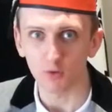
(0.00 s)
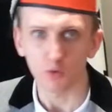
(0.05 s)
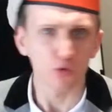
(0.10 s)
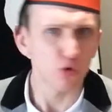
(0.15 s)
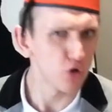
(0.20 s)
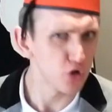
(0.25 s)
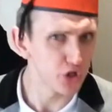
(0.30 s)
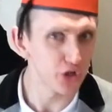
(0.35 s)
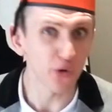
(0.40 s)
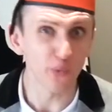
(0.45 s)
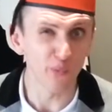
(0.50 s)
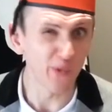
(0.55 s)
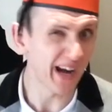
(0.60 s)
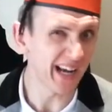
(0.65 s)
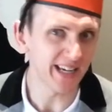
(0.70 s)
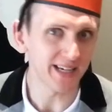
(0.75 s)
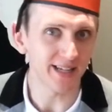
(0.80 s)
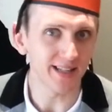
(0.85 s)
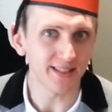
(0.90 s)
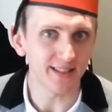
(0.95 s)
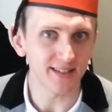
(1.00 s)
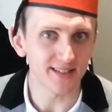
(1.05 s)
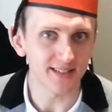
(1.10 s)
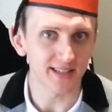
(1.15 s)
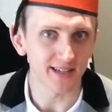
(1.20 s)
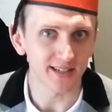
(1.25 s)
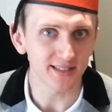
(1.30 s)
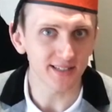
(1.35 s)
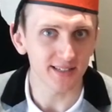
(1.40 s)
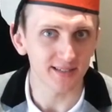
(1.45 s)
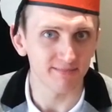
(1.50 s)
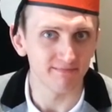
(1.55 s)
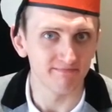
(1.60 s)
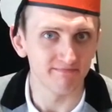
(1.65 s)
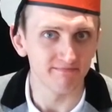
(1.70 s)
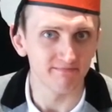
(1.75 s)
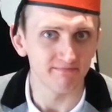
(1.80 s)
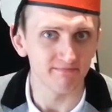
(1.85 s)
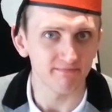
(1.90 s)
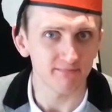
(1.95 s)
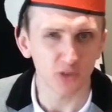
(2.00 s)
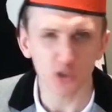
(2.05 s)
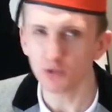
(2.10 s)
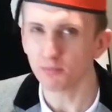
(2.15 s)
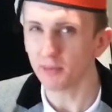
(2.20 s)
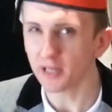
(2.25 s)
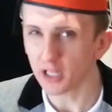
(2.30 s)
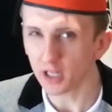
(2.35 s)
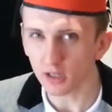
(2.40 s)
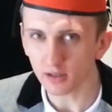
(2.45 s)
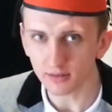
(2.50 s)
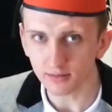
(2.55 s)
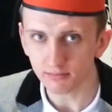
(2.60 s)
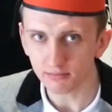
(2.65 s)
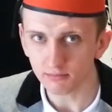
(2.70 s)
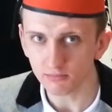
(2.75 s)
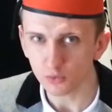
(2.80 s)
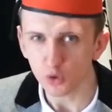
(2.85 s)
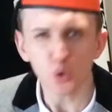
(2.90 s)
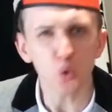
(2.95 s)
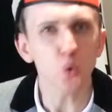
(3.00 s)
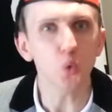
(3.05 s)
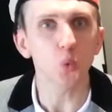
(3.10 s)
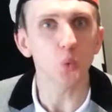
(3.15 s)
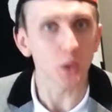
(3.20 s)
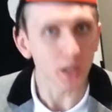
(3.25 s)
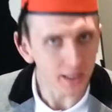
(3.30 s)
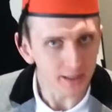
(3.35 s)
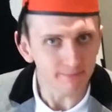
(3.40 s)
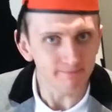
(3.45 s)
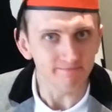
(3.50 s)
Of course, you don't really need these things. They just make you look cool.